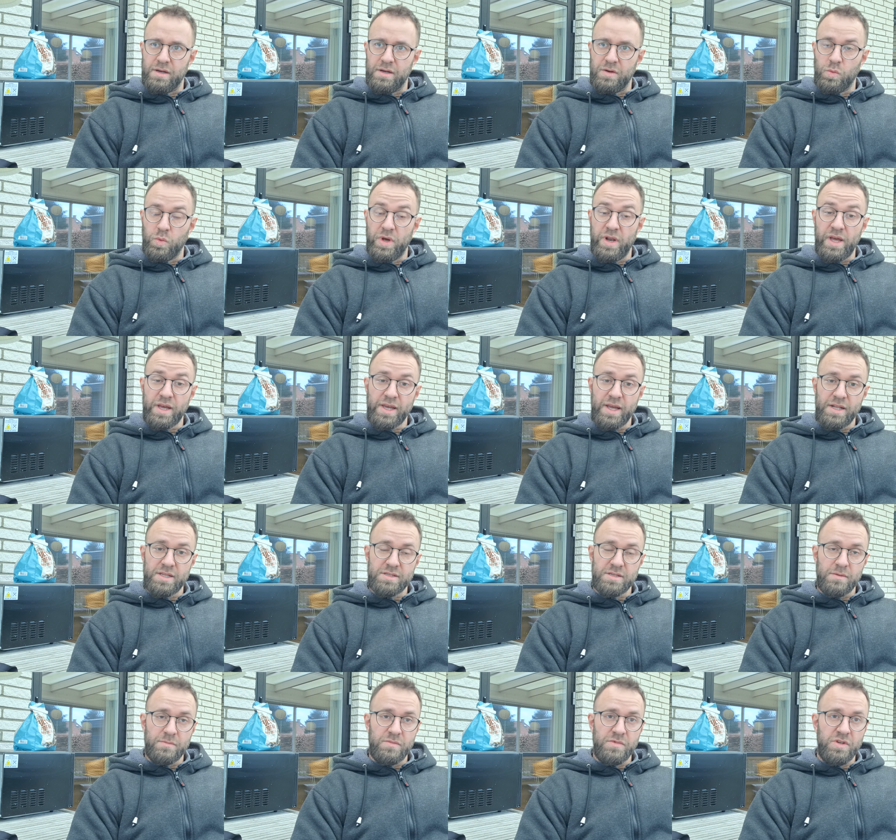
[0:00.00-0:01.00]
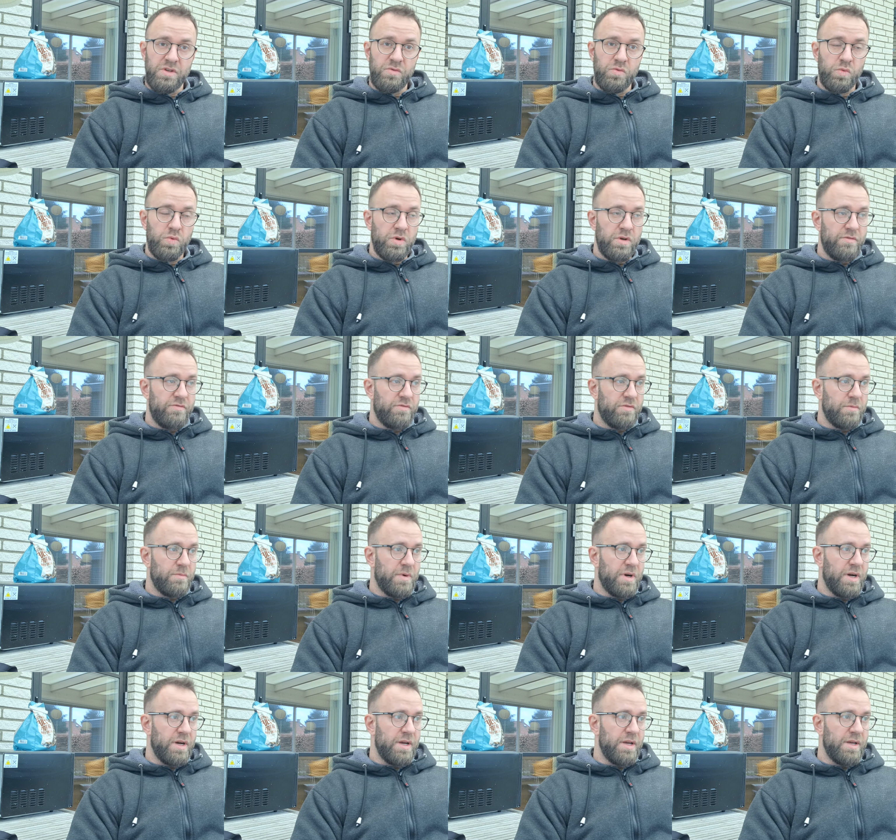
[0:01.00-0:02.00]
When I get some new wood for
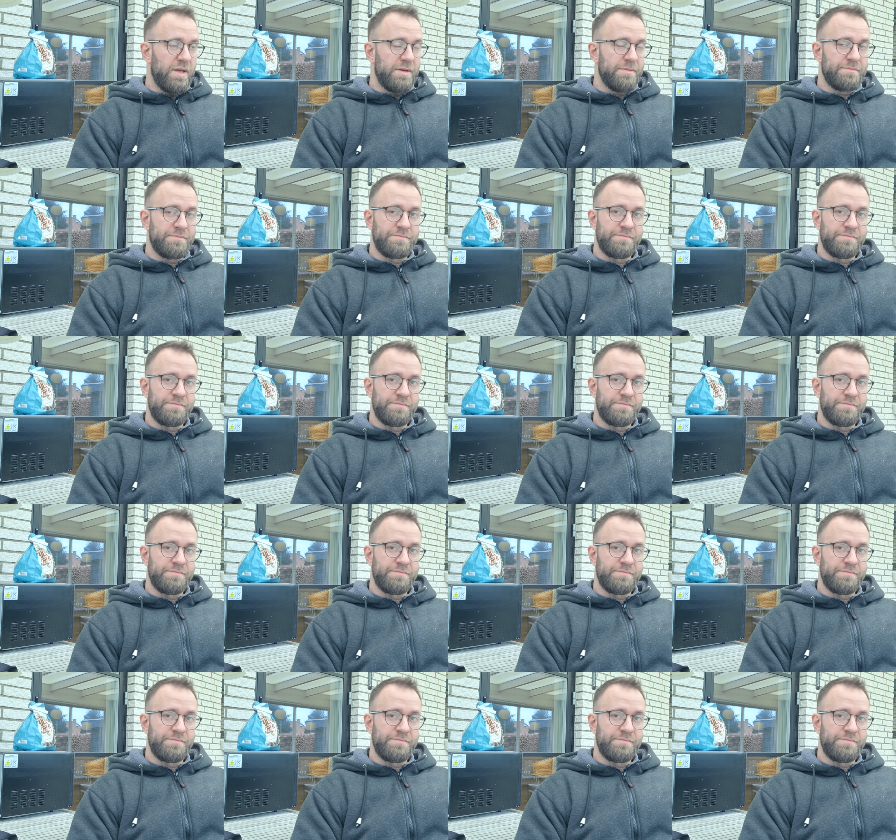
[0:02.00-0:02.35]
my